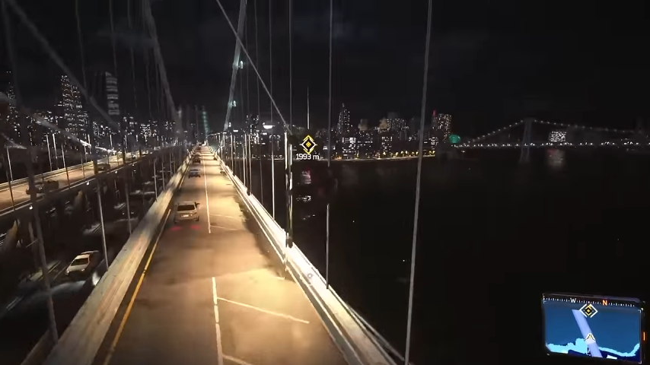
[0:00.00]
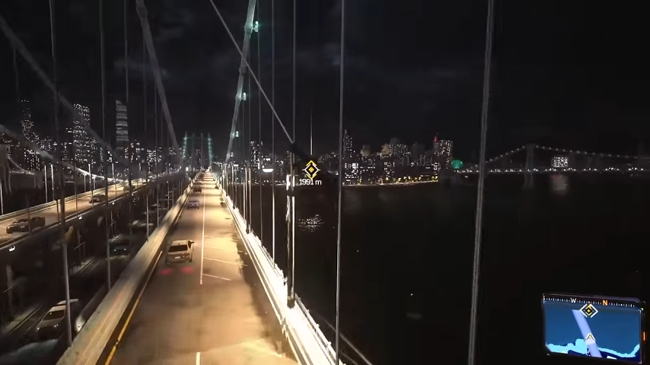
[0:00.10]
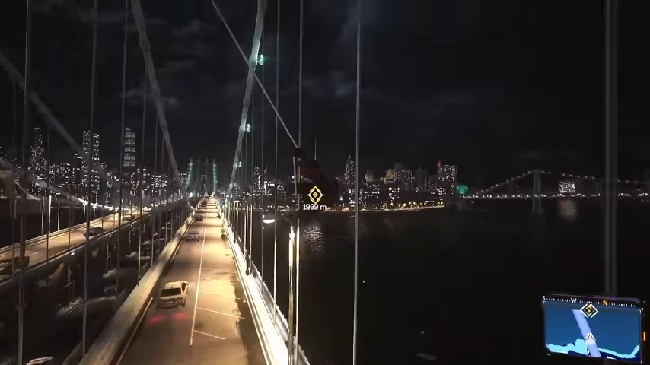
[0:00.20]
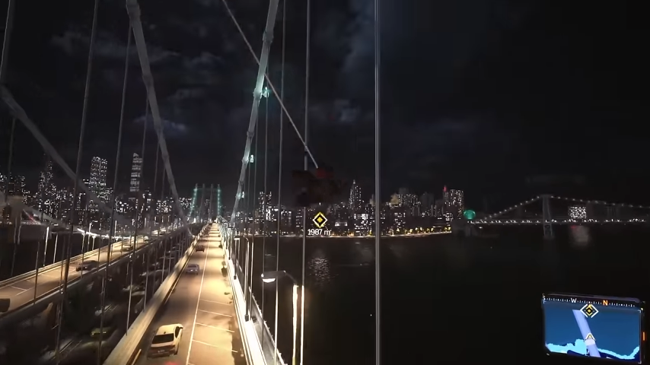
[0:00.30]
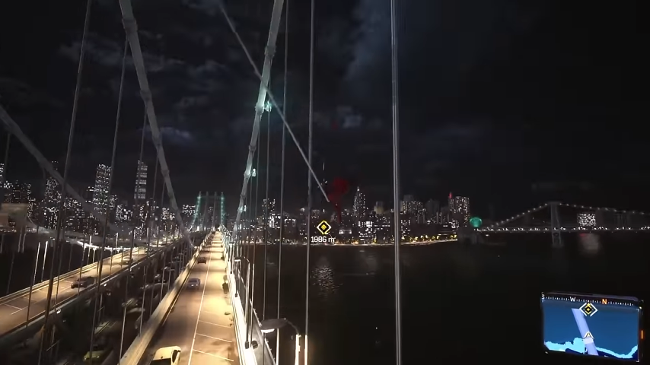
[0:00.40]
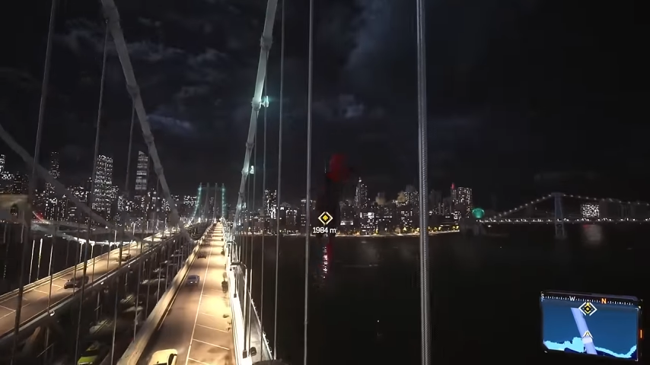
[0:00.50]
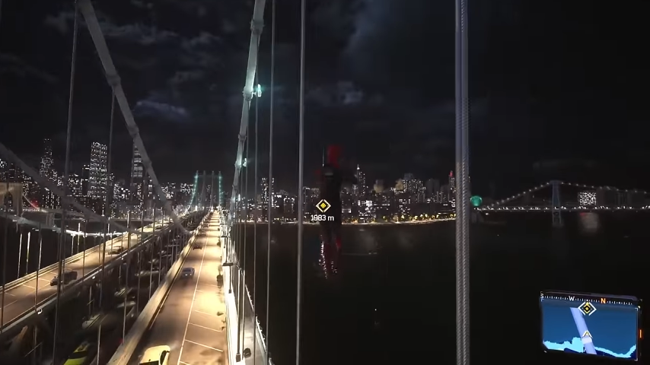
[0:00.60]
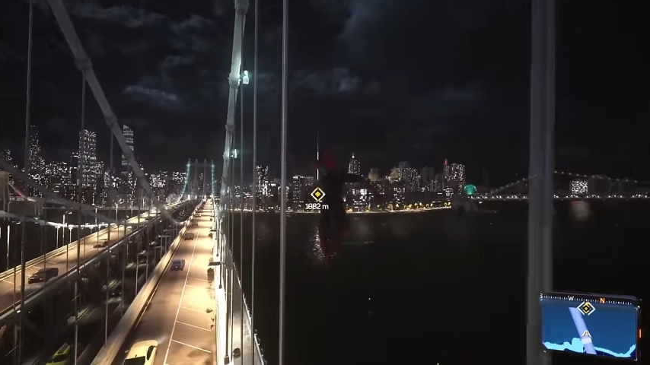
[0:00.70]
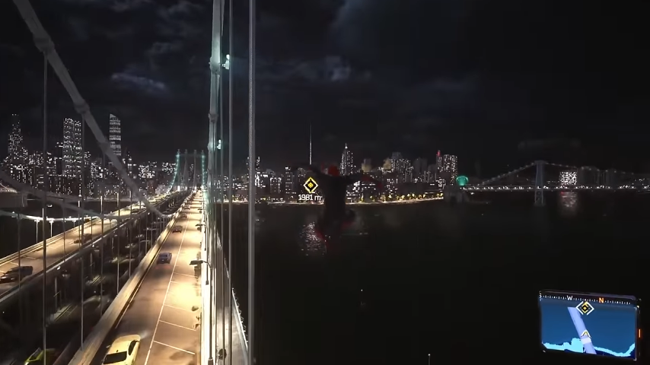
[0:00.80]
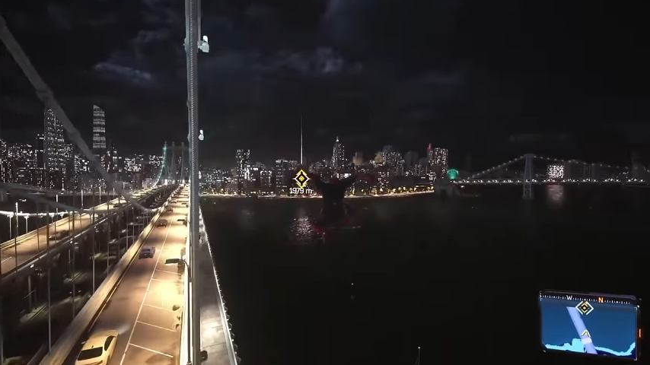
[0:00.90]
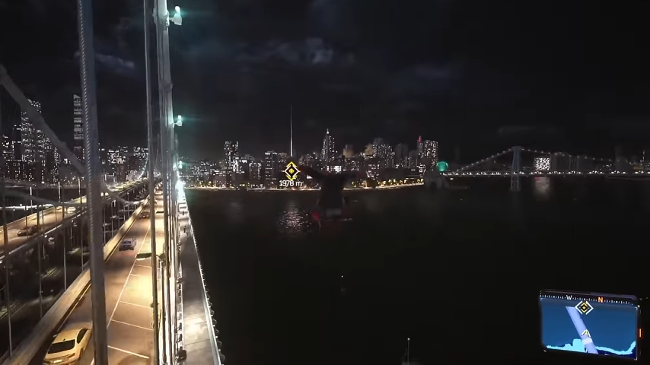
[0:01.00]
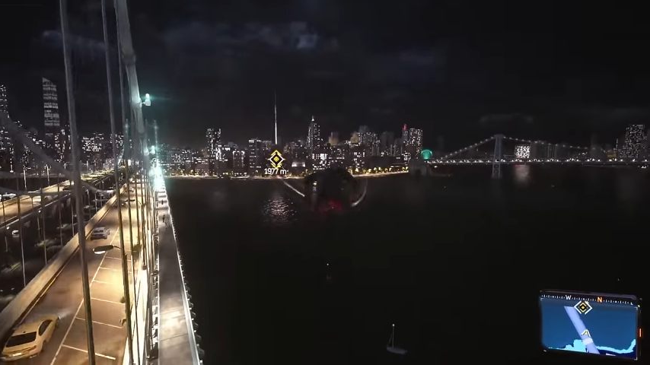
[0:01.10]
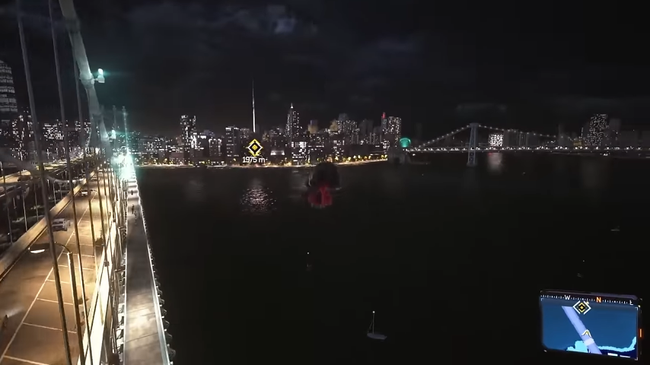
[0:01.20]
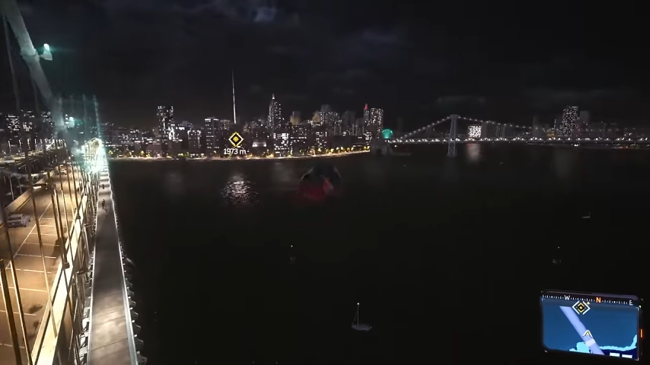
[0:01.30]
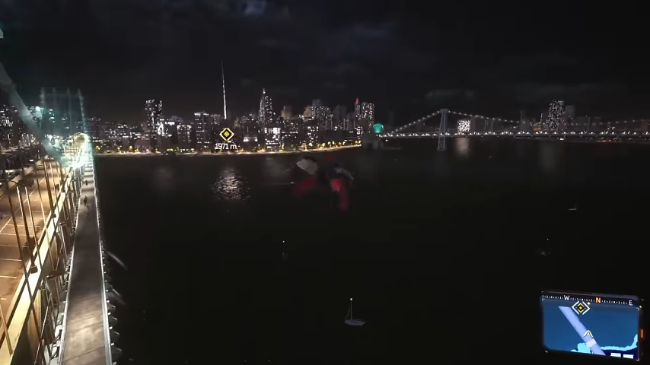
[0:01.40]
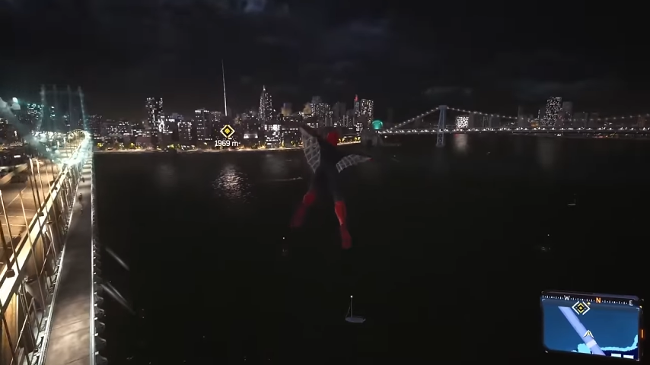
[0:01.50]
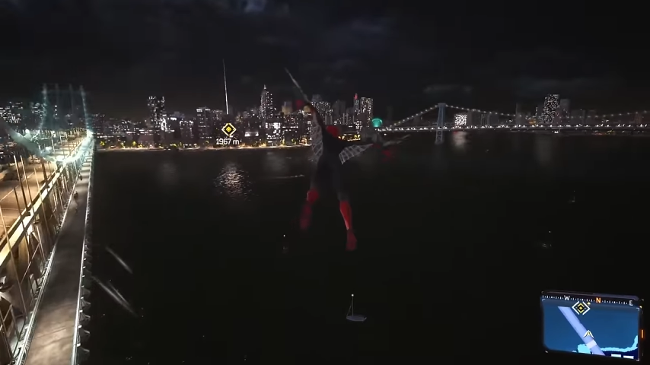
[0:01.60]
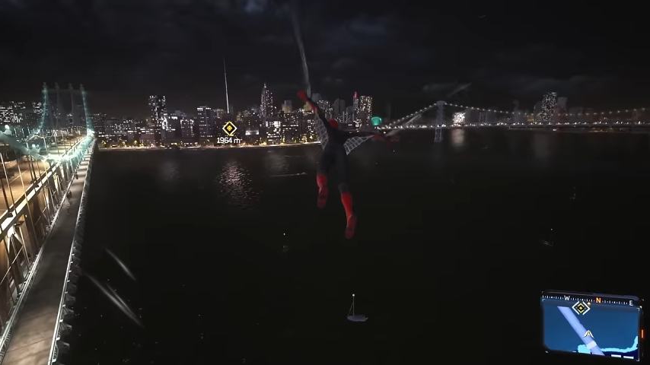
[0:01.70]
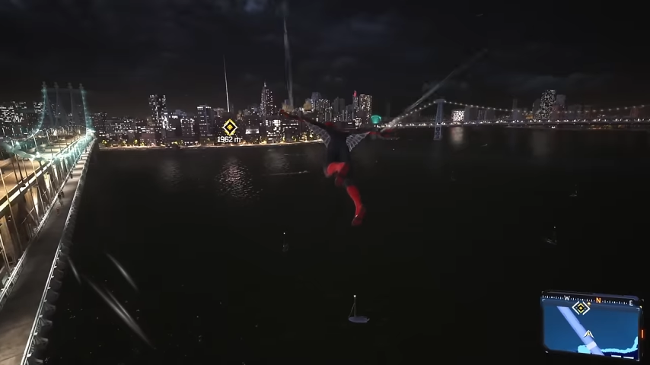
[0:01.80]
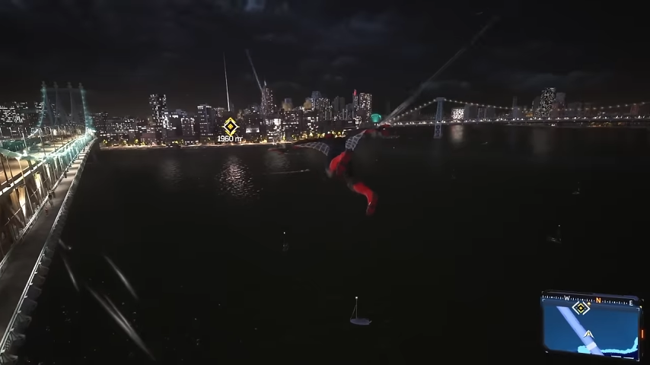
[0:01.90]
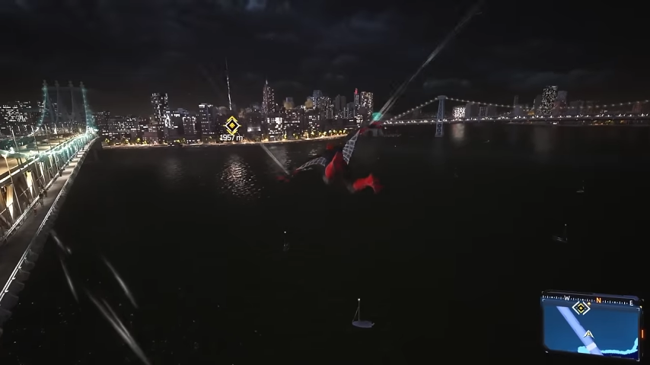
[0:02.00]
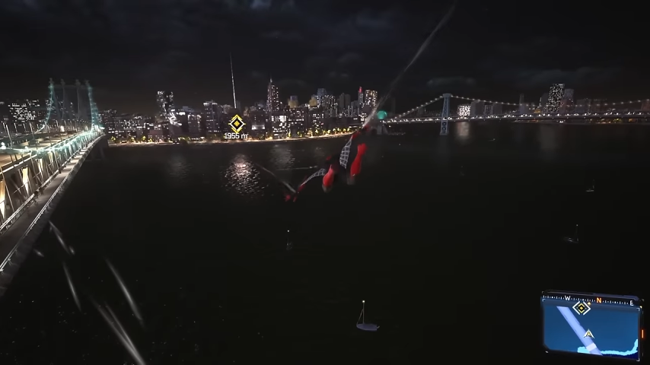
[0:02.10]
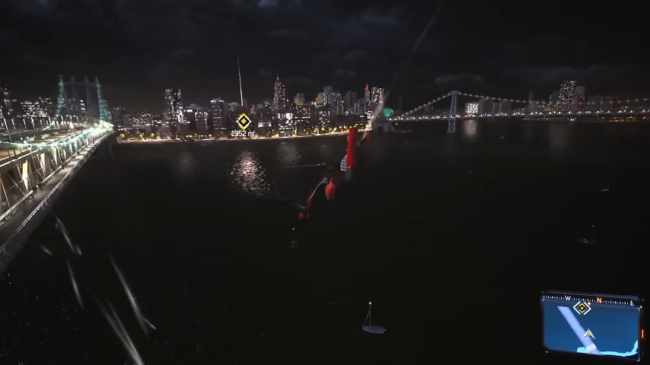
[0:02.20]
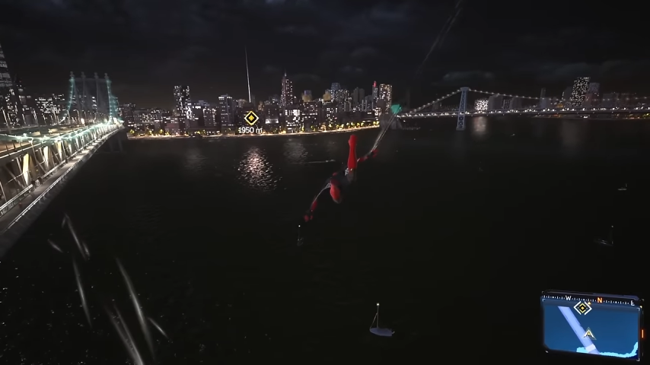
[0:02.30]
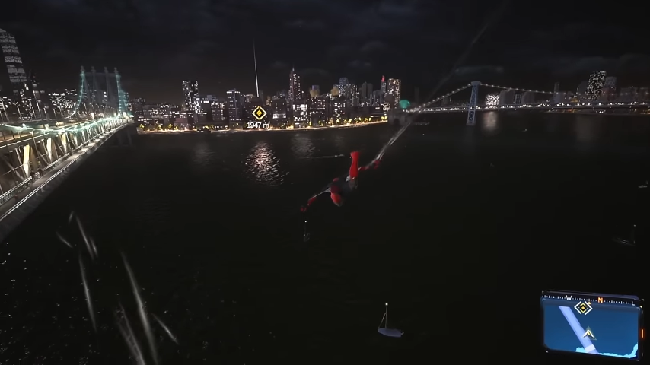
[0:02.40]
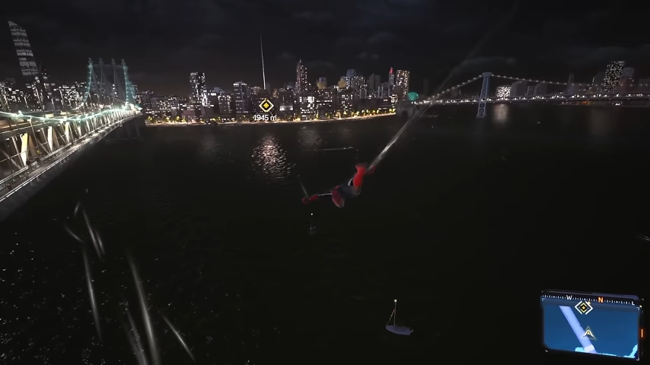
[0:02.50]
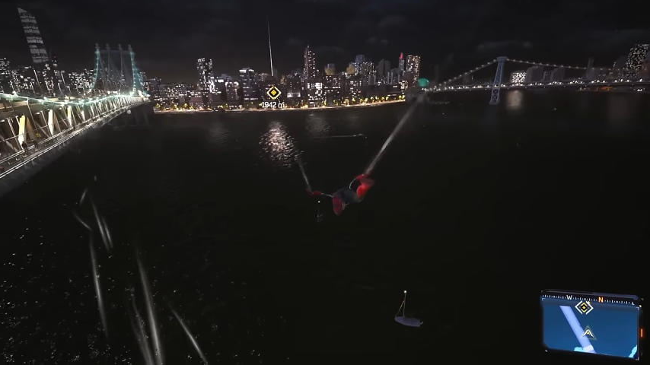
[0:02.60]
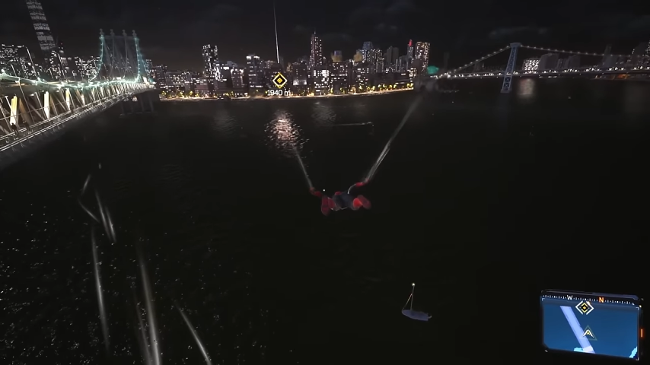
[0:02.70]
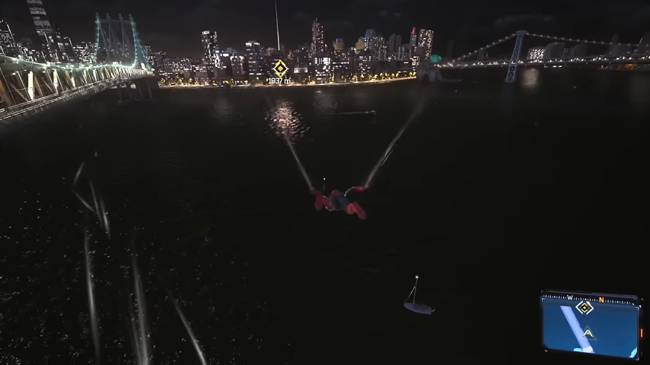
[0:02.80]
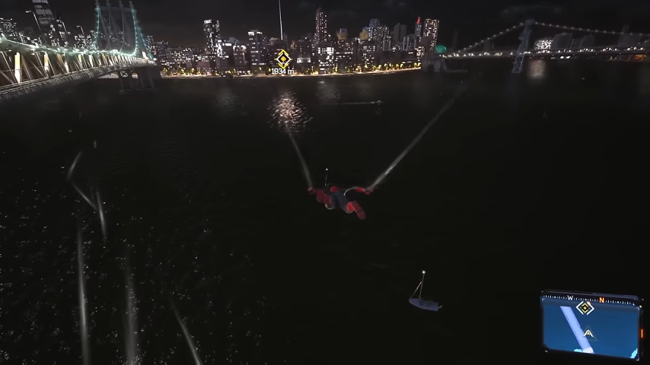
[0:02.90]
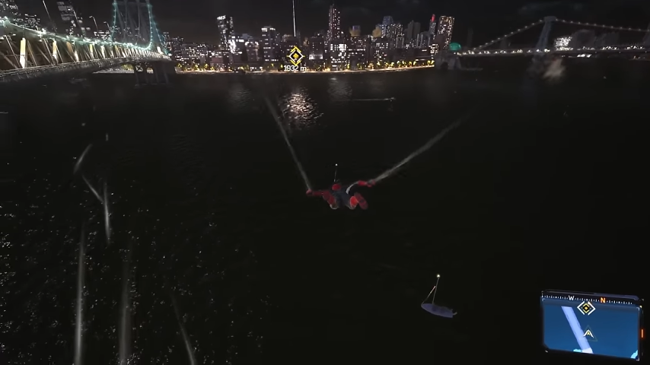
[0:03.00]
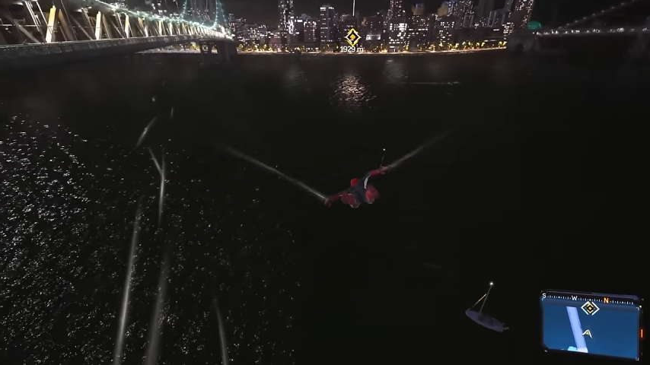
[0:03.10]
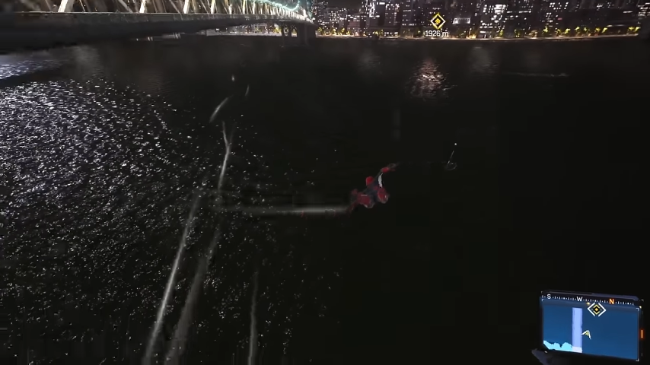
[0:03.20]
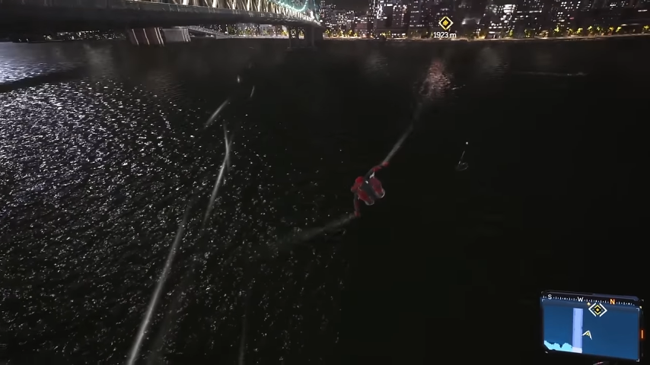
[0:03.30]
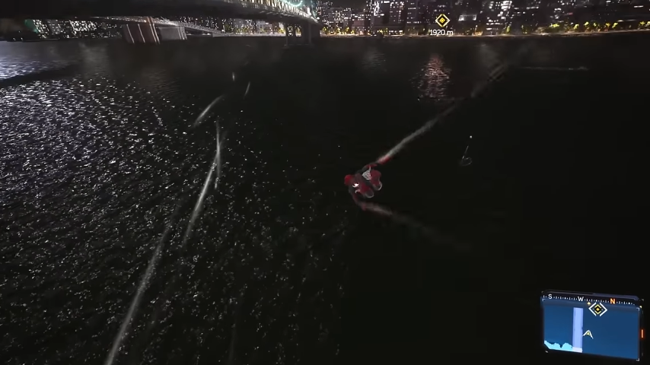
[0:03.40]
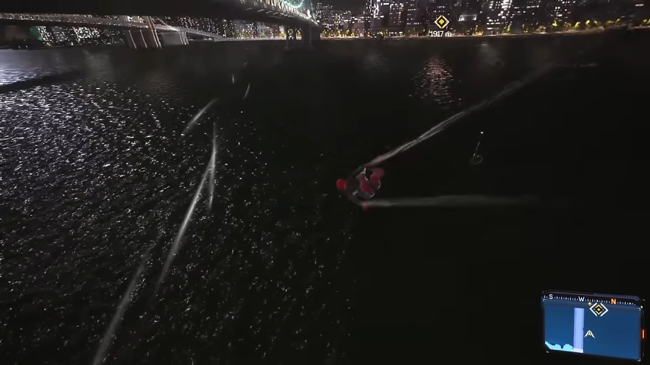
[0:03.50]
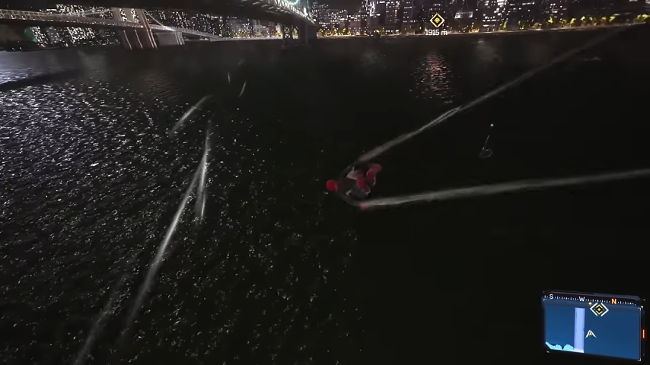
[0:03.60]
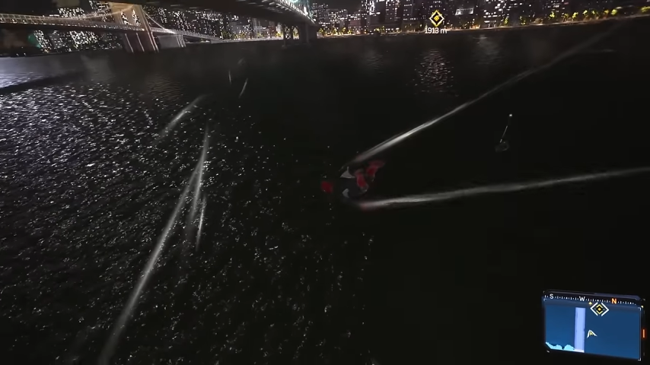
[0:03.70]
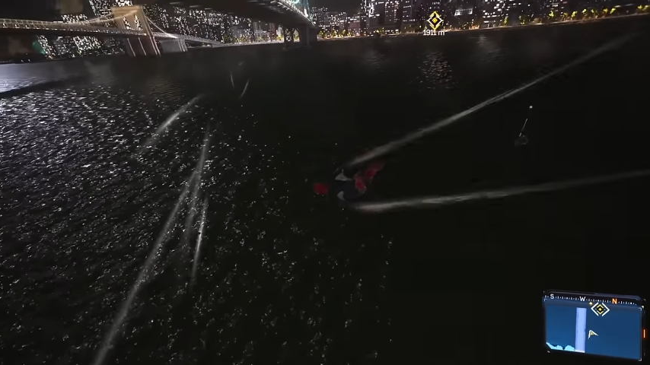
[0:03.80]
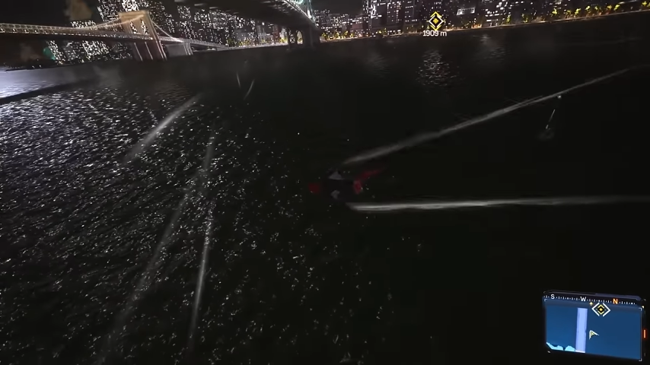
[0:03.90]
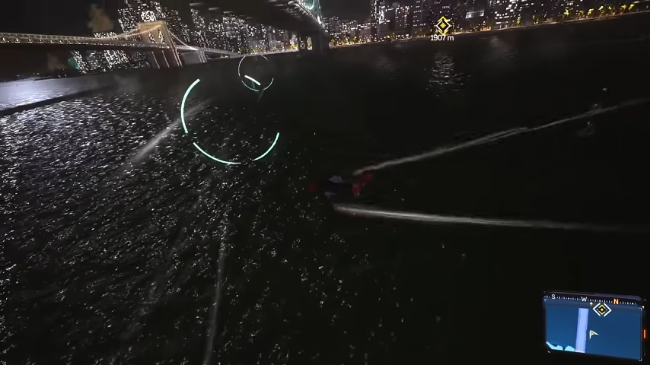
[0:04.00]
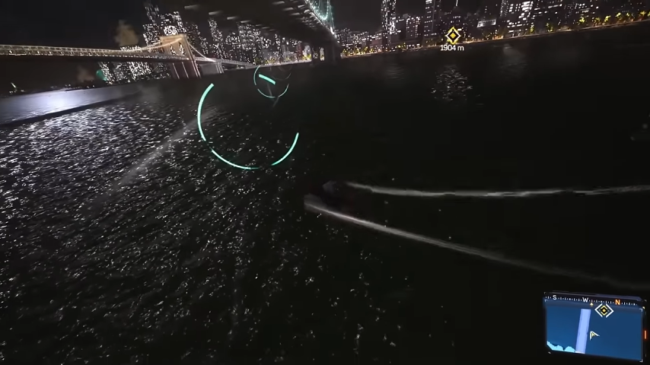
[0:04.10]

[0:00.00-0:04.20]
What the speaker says: No face is visible, so there are no lips to read.